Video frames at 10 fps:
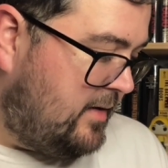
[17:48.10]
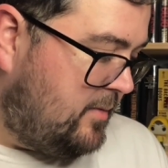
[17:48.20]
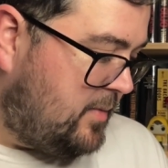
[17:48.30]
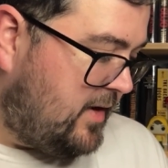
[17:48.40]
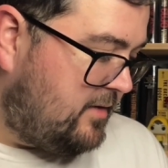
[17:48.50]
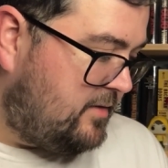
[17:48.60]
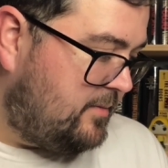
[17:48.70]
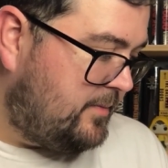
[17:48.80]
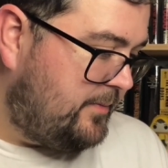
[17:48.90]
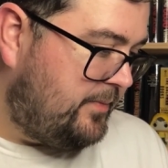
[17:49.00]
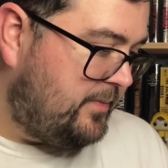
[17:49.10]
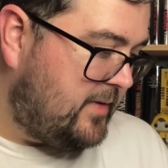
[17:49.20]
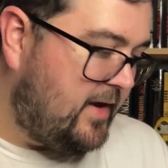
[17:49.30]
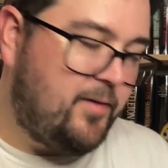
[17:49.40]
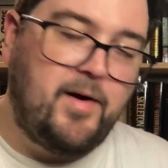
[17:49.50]
But
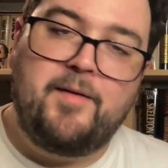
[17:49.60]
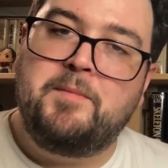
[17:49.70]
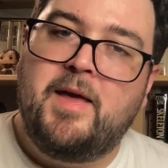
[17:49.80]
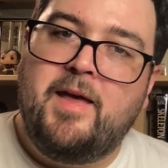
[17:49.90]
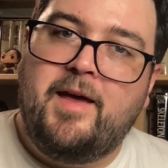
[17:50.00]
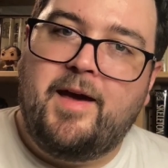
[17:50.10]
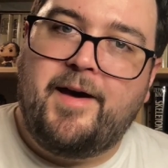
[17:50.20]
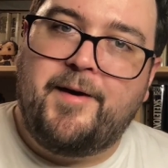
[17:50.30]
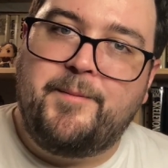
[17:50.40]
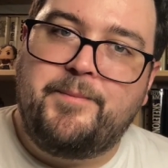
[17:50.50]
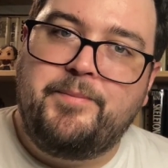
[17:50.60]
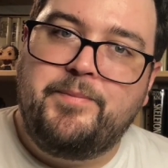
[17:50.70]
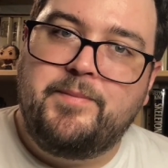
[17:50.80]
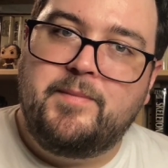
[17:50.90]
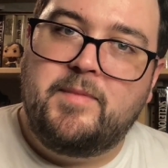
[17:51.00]
anyway,
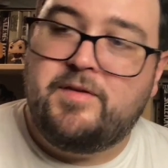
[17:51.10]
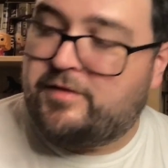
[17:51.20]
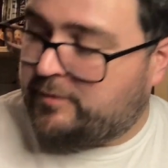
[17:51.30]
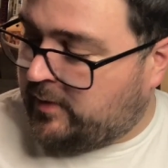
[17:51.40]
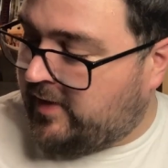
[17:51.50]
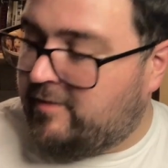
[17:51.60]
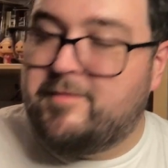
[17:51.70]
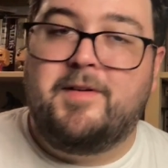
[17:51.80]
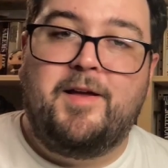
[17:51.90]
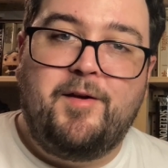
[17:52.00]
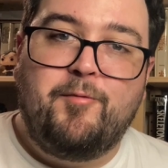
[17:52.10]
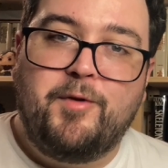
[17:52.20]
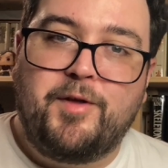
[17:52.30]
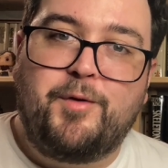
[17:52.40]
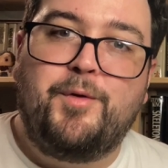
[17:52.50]
this has been
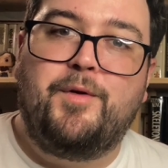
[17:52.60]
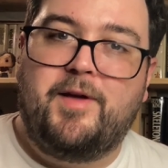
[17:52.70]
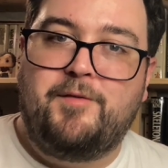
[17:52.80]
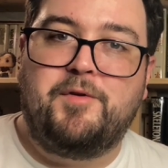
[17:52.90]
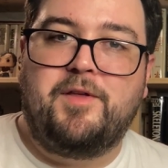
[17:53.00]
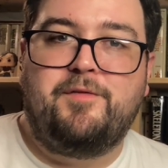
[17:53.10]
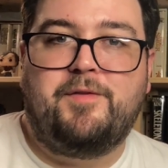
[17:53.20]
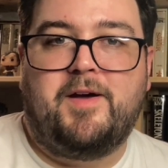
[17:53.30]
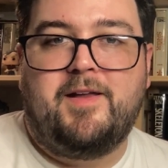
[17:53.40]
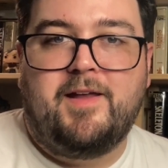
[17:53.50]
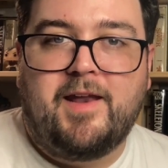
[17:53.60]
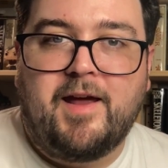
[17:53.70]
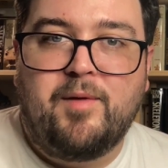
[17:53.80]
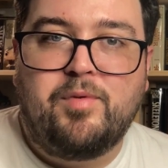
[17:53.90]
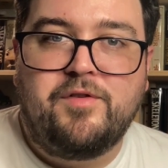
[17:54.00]
really cool and really fun, and I
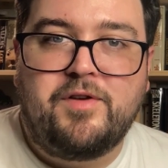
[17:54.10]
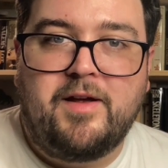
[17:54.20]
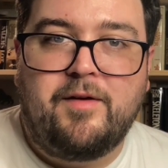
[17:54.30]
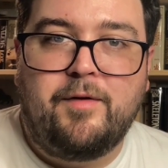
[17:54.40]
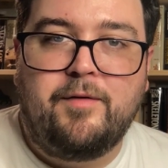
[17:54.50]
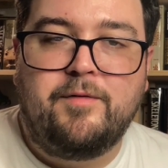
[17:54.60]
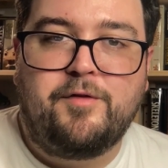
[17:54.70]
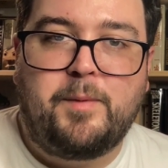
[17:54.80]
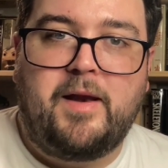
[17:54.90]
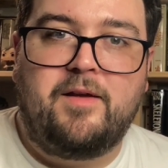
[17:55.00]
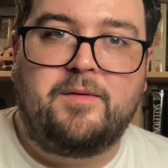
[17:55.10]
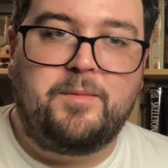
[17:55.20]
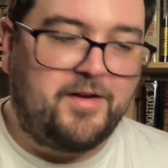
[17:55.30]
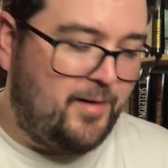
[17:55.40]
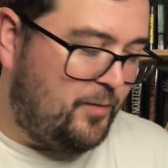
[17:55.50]
appreciate you spending some
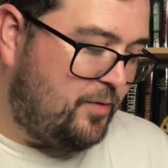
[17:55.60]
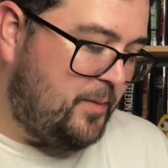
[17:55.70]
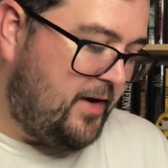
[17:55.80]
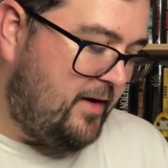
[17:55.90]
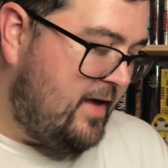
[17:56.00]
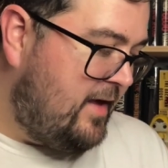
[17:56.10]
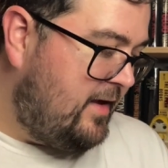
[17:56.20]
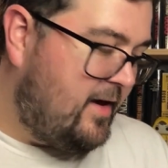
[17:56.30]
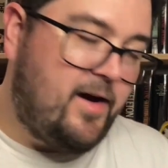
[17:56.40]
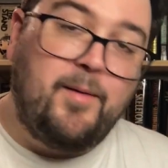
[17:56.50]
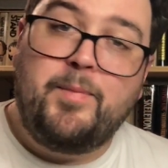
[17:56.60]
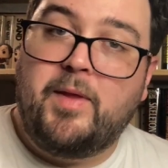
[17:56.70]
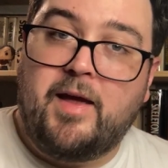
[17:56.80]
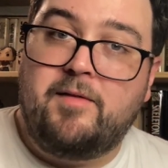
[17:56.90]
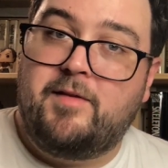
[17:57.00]
time with me.
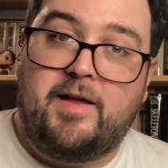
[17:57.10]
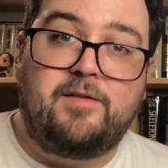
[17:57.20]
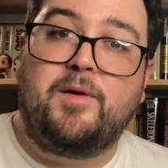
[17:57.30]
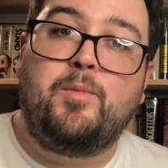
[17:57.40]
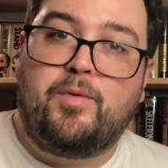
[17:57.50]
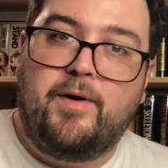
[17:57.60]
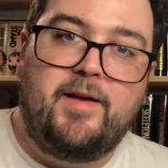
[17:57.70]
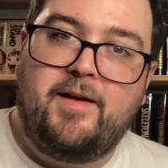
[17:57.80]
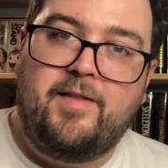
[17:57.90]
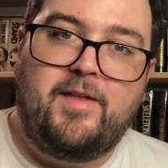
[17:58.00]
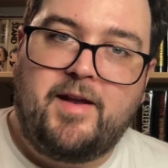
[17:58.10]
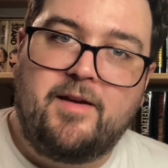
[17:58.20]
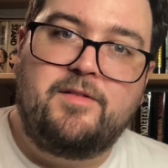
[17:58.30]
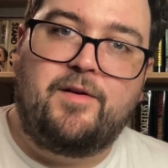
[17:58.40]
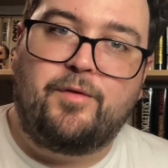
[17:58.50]
At some point in the
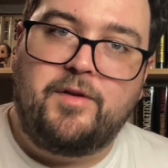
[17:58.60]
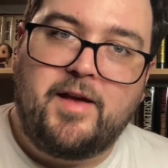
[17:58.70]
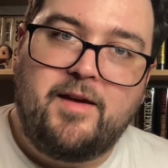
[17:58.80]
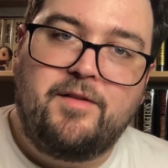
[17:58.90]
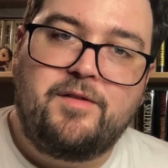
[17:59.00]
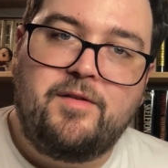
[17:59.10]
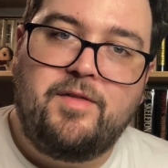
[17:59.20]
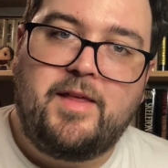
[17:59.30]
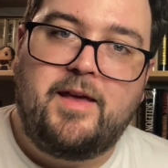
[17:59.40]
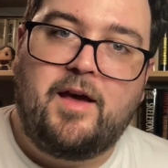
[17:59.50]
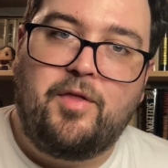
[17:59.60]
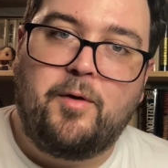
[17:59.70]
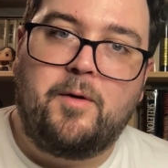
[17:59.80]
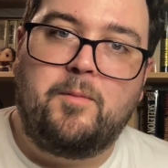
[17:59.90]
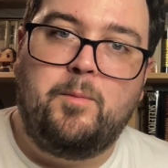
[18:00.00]
next several days, the
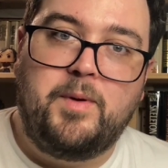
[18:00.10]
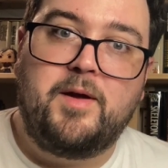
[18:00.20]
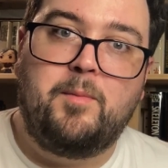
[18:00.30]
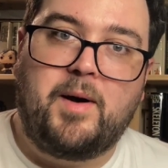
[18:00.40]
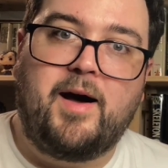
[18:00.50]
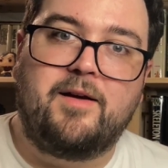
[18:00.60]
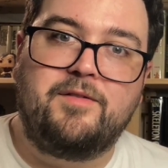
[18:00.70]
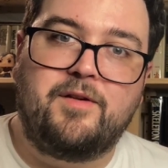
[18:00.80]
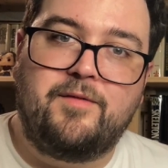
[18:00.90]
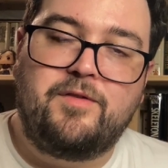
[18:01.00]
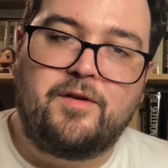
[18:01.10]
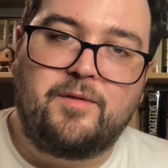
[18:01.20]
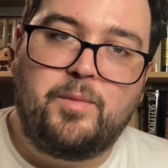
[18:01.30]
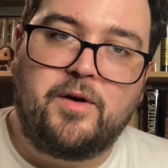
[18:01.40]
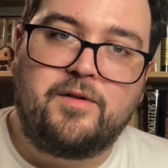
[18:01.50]
other big box of 6
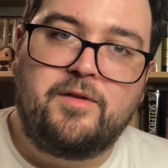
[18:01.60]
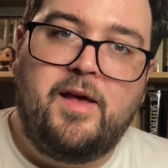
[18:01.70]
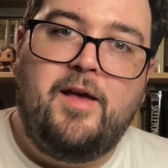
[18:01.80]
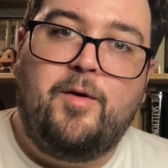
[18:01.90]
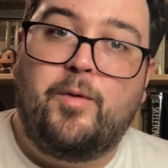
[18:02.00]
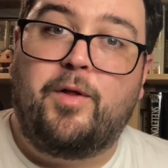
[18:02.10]
books will